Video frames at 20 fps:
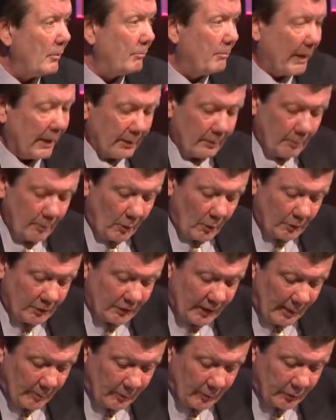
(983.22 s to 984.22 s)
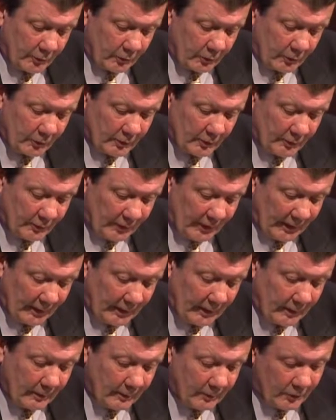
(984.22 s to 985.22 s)
better, more stable source of
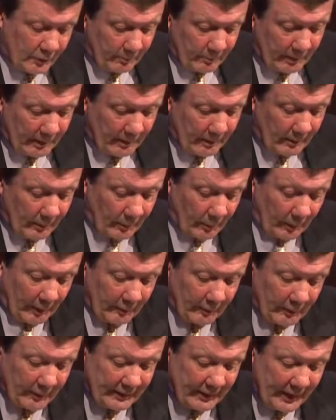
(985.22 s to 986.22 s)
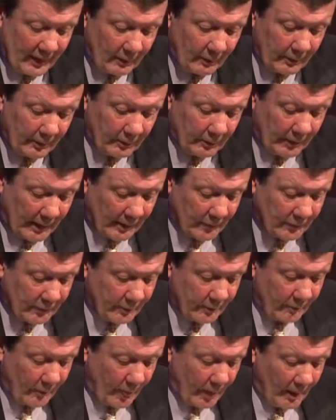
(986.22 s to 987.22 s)
funding. It should be great for talent
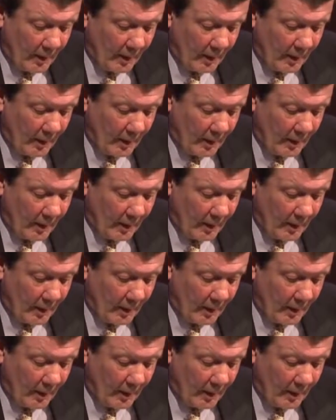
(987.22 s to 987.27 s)
attraction.